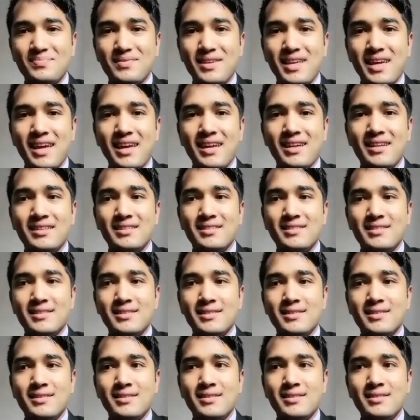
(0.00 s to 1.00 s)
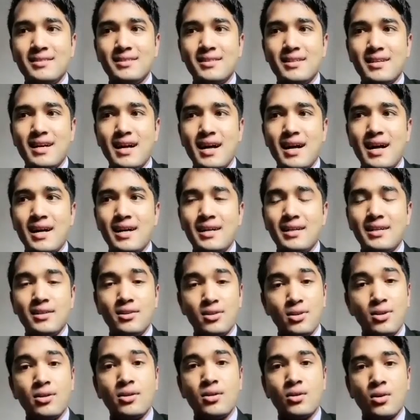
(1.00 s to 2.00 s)
and I
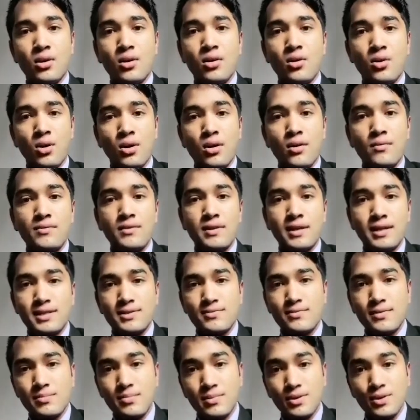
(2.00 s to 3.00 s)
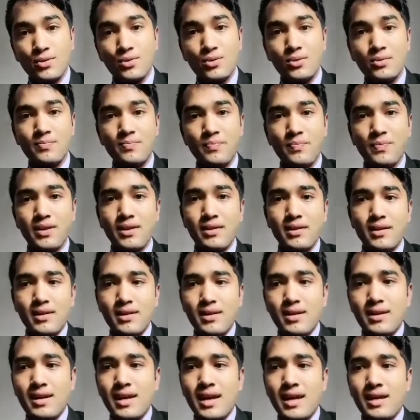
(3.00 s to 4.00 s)
learned a lot of things from you,
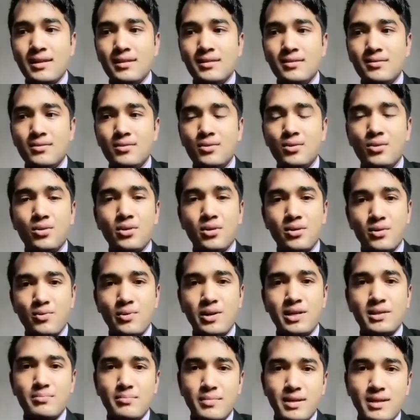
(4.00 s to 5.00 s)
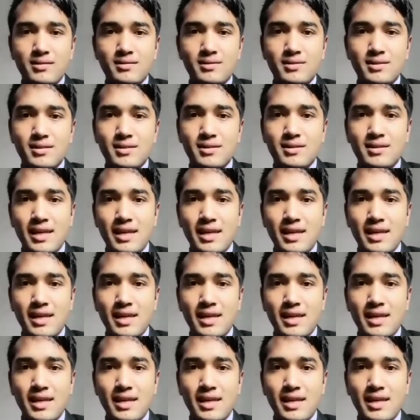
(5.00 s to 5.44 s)
and you're a great mentor.